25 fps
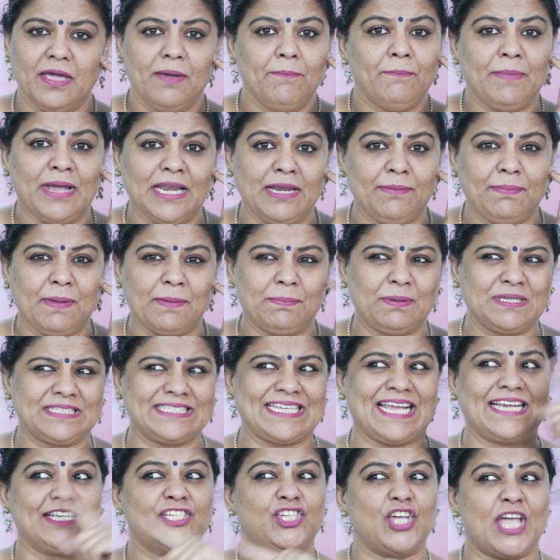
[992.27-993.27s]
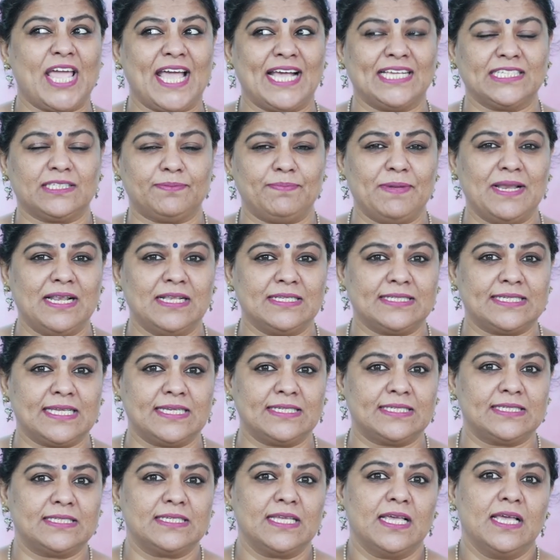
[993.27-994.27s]
Many people said J.S.
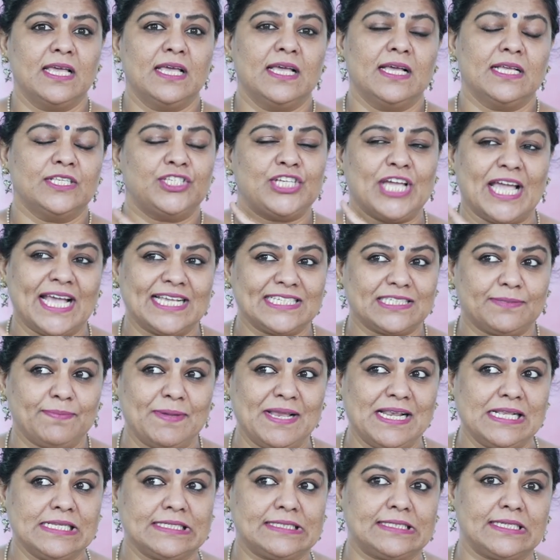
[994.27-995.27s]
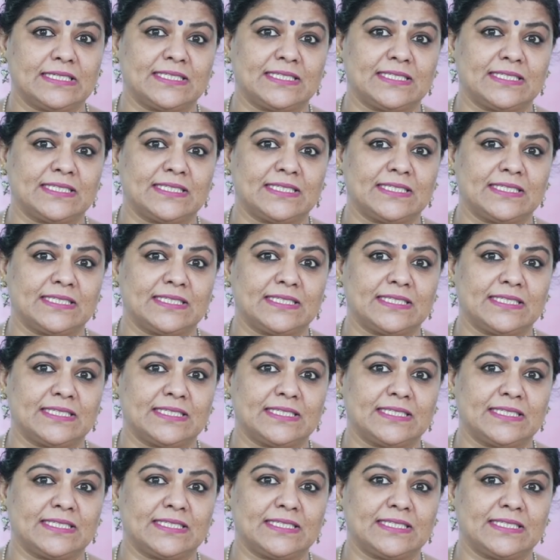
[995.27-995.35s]
Mill's